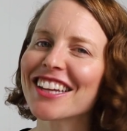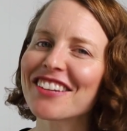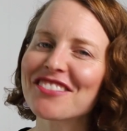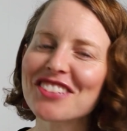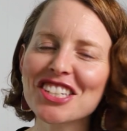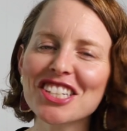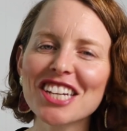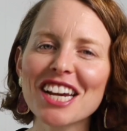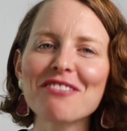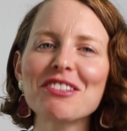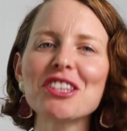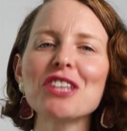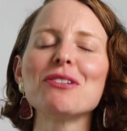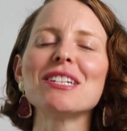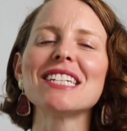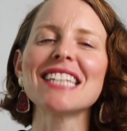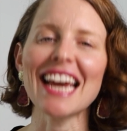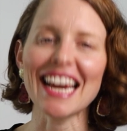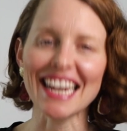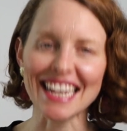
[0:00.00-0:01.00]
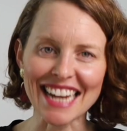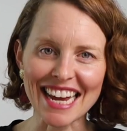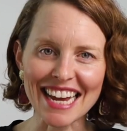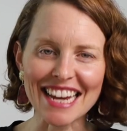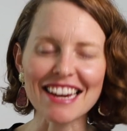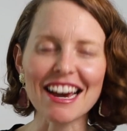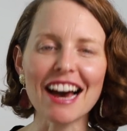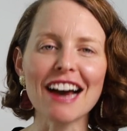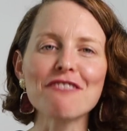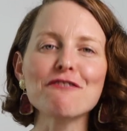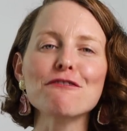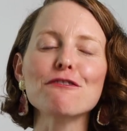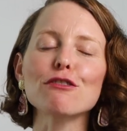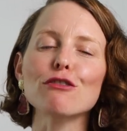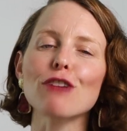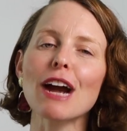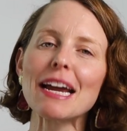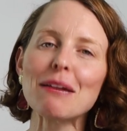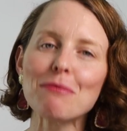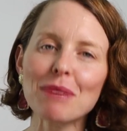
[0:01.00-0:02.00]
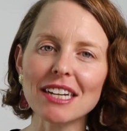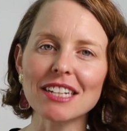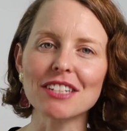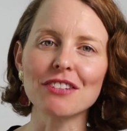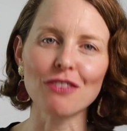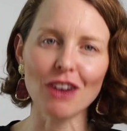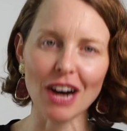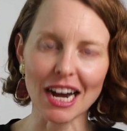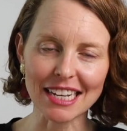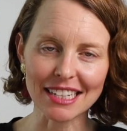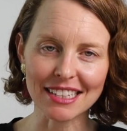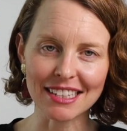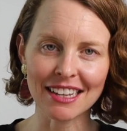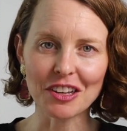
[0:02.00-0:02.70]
love to share with you a technique, a framing device